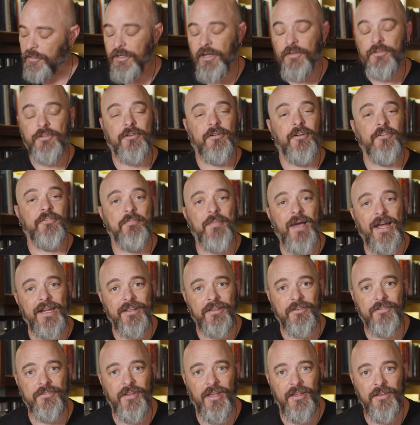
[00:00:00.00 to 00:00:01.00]
Or as Chris
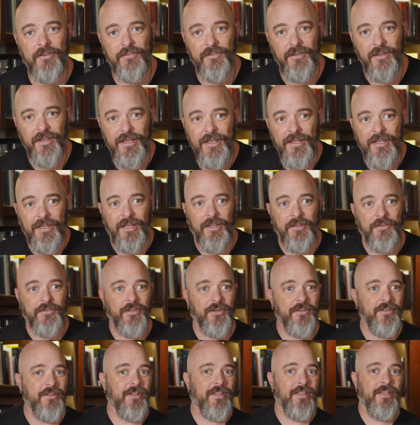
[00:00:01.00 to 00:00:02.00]
Maddox says,
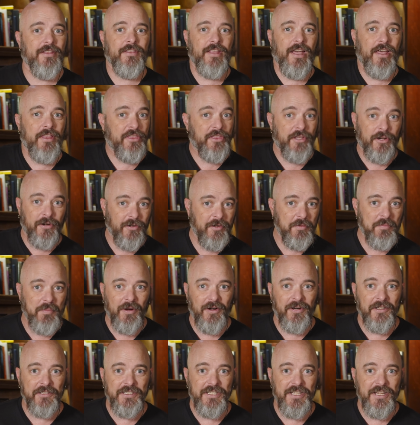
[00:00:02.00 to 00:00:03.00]
until you get that third
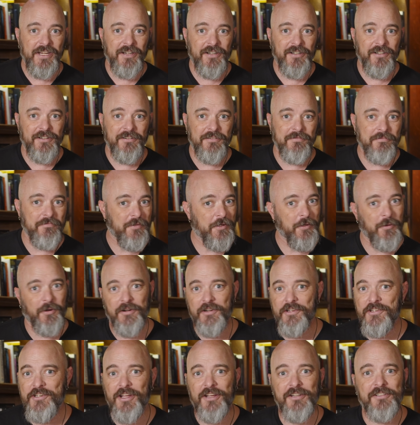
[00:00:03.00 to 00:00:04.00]
ball in the air, you
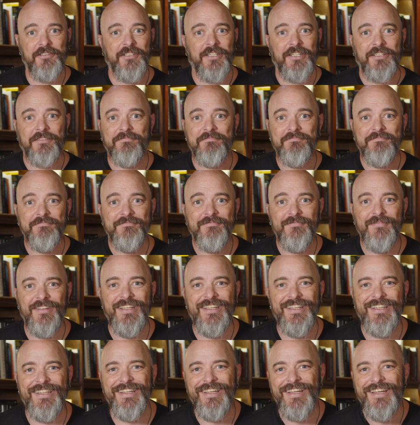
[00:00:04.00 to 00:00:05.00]
aren't juggling.
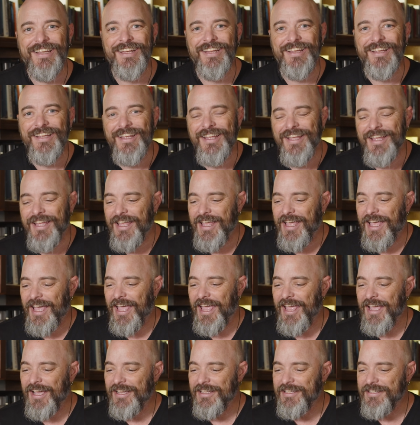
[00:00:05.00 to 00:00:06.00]

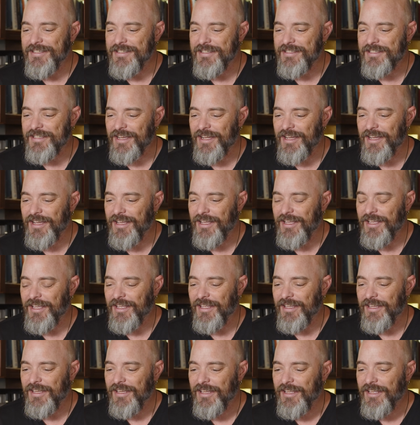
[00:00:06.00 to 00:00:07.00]
And
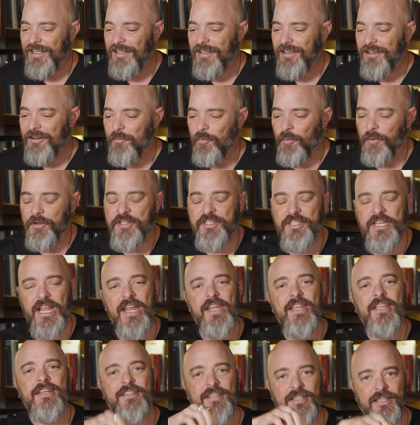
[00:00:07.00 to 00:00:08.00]
we're
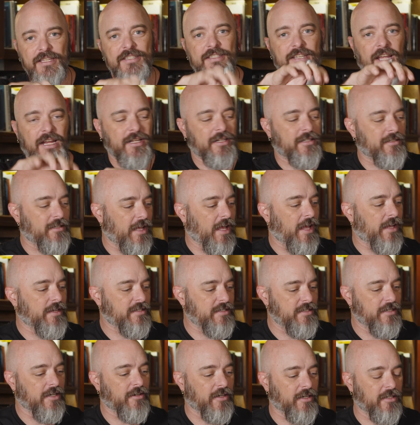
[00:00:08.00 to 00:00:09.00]
standing to the side of
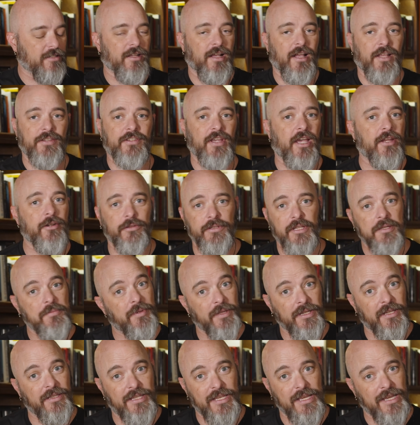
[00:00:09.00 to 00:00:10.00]
class during class. I'd only
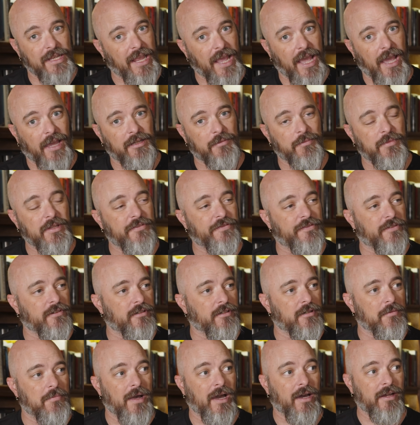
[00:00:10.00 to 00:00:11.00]
been at the academy
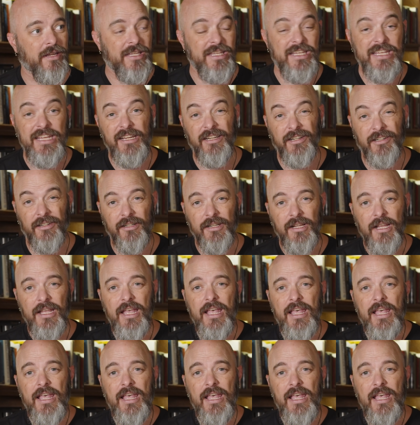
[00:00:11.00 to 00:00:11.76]
for about a year.